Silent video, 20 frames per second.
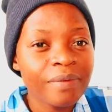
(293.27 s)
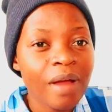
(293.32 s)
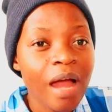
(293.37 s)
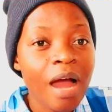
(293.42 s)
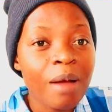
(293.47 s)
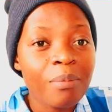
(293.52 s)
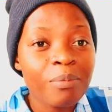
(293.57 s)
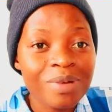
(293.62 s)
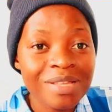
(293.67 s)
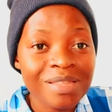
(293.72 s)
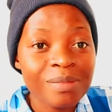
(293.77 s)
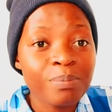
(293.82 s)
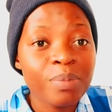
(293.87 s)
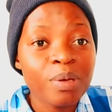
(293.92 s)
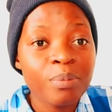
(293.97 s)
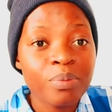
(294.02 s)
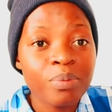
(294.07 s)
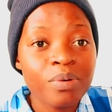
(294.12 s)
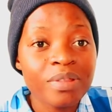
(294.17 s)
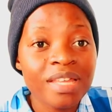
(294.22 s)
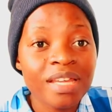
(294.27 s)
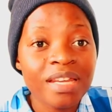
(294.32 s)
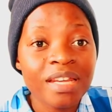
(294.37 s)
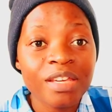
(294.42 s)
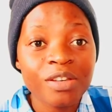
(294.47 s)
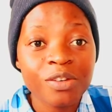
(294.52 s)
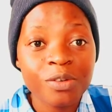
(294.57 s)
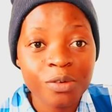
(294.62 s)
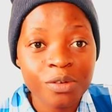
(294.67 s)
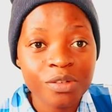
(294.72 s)
I'm with people that I
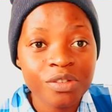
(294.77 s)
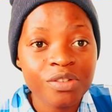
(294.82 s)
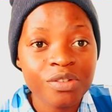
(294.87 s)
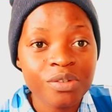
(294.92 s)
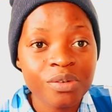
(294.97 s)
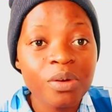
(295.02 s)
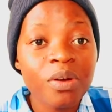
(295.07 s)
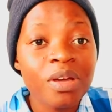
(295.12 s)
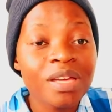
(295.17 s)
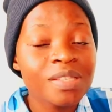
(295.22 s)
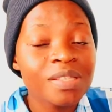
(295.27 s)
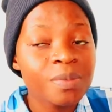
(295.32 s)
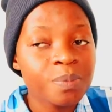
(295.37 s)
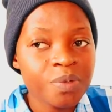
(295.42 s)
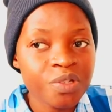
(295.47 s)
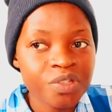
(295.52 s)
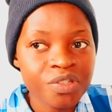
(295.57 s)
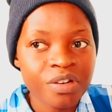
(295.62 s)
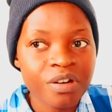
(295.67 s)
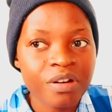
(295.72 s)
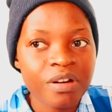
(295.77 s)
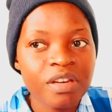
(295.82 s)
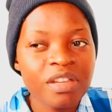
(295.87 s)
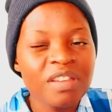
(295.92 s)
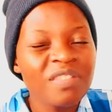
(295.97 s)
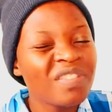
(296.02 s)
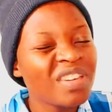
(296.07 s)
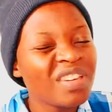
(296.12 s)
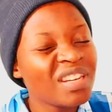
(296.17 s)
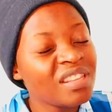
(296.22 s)
don't know especially
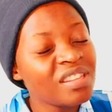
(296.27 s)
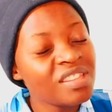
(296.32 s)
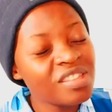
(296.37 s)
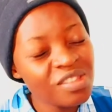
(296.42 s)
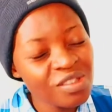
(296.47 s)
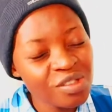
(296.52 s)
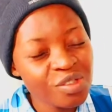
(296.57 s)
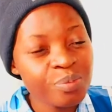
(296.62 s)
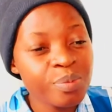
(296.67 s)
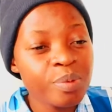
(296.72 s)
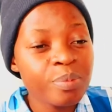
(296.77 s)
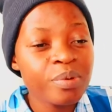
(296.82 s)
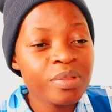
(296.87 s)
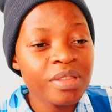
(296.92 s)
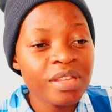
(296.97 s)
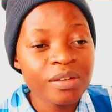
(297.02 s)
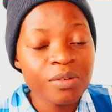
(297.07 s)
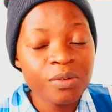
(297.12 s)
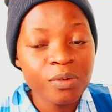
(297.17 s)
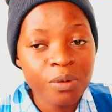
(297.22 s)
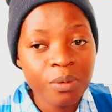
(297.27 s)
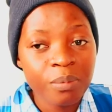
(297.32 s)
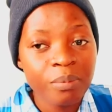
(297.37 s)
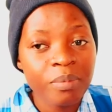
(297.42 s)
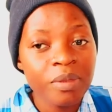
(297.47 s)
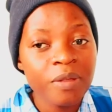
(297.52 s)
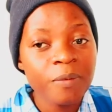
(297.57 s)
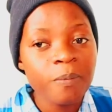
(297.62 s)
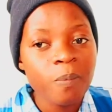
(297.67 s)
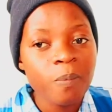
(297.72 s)
even those people that know me